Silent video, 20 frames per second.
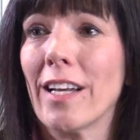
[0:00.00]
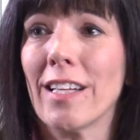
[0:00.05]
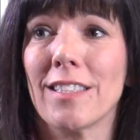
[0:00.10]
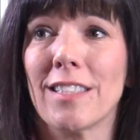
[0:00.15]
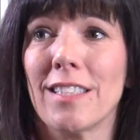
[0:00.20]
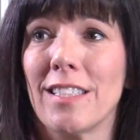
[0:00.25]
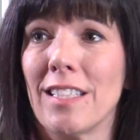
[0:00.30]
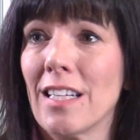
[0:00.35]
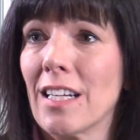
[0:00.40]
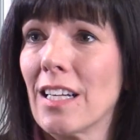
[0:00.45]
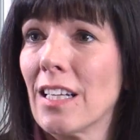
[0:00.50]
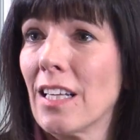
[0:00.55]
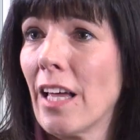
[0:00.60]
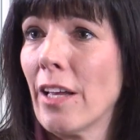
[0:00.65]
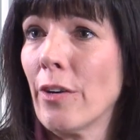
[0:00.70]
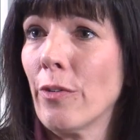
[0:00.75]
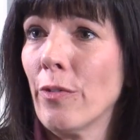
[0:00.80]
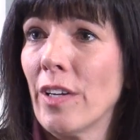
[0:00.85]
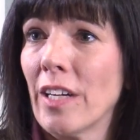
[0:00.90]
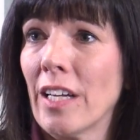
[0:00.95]
It's
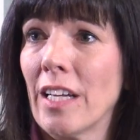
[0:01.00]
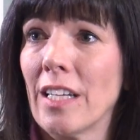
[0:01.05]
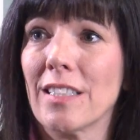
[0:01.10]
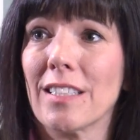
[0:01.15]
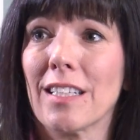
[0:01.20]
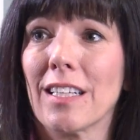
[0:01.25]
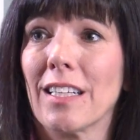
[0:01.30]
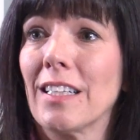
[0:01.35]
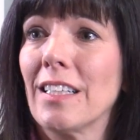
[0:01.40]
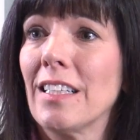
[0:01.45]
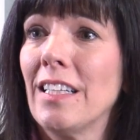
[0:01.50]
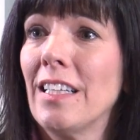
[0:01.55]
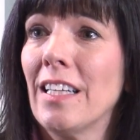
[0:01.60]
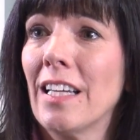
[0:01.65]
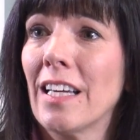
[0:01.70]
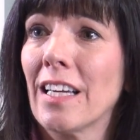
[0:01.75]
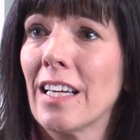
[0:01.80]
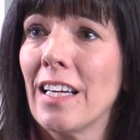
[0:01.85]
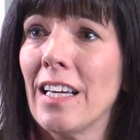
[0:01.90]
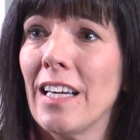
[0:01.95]
decluttering, it's
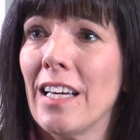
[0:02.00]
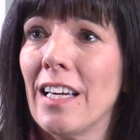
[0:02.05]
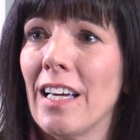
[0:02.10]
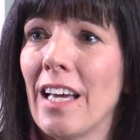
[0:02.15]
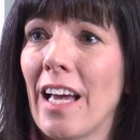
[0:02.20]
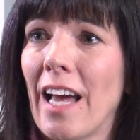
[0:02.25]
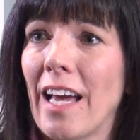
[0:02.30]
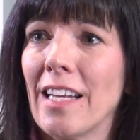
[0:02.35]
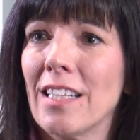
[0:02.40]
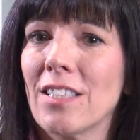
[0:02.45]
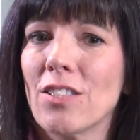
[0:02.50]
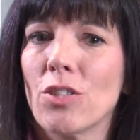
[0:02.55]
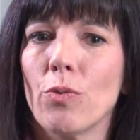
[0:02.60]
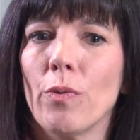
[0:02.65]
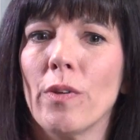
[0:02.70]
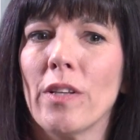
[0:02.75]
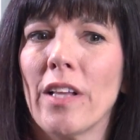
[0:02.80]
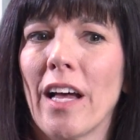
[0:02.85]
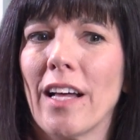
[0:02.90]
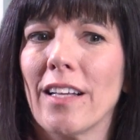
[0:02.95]
cleaning, and it's
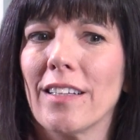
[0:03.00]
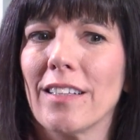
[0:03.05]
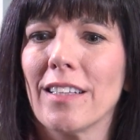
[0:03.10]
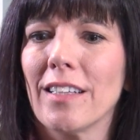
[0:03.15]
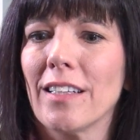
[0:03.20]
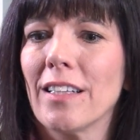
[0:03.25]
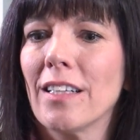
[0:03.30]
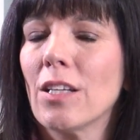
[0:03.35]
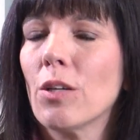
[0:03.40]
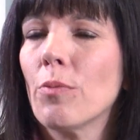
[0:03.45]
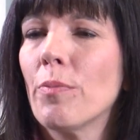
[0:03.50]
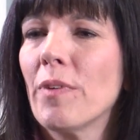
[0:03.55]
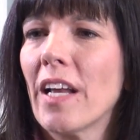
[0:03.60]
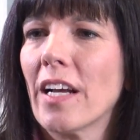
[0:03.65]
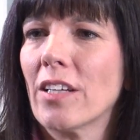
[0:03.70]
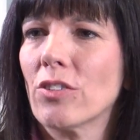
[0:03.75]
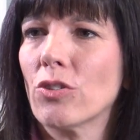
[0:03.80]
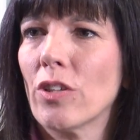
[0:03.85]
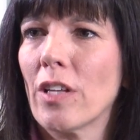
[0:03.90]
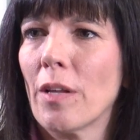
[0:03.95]
doing that little bit
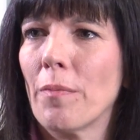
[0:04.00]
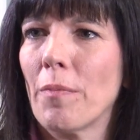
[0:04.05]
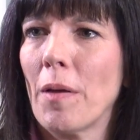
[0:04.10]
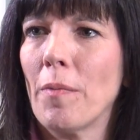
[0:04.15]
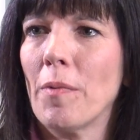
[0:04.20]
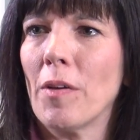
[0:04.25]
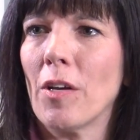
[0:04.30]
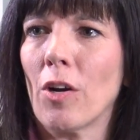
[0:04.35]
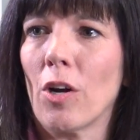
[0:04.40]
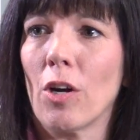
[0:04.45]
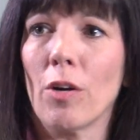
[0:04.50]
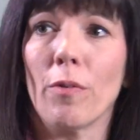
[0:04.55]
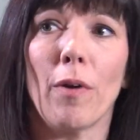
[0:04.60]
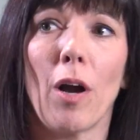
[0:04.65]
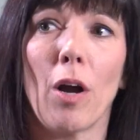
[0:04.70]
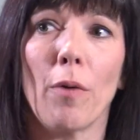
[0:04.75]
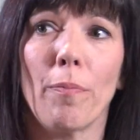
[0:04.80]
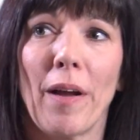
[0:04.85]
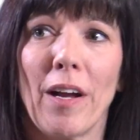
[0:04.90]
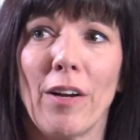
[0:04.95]
extra that maybe
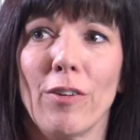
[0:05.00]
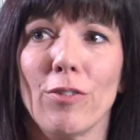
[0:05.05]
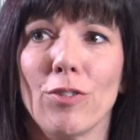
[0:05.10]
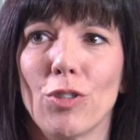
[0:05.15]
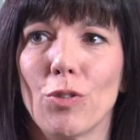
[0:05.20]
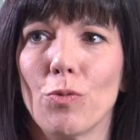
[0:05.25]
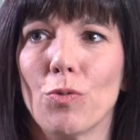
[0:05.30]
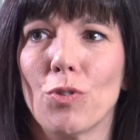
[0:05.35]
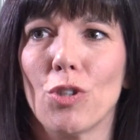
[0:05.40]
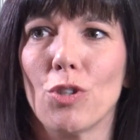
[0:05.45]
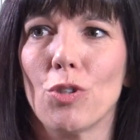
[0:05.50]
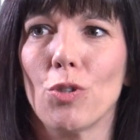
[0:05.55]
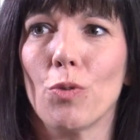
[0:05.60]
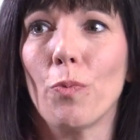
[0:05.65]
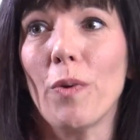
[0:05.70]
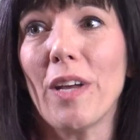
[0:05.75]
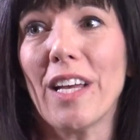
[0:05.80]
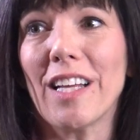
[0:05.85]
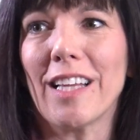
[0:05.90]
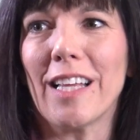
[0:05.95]
our parents used to do
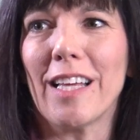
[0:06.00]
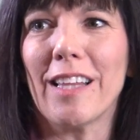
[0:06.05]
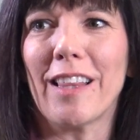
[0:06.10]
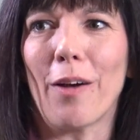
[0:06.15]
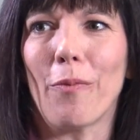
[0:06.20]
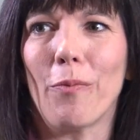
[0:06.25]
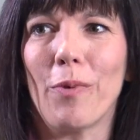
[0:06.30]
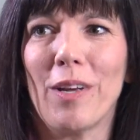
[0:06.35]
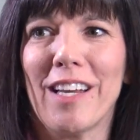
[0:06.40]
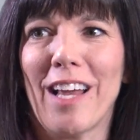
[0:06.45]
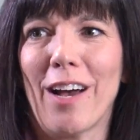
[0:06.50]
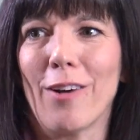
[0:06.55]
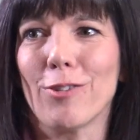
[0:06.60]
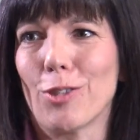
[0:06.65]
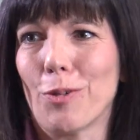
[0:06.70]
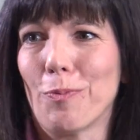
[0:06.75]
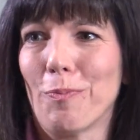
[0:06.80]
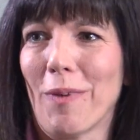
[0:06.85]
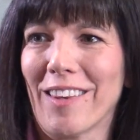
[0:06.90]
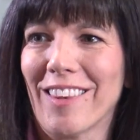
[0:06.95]
weekly that we now
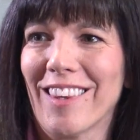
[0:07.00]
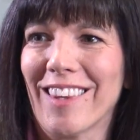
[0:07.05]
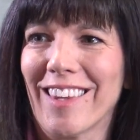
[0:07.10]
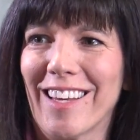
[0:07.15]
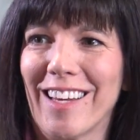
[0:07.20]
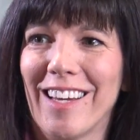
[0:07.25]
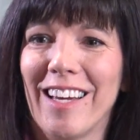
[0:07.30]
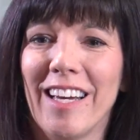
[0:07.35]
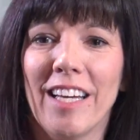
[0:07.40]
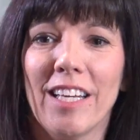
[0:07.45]
do monthly.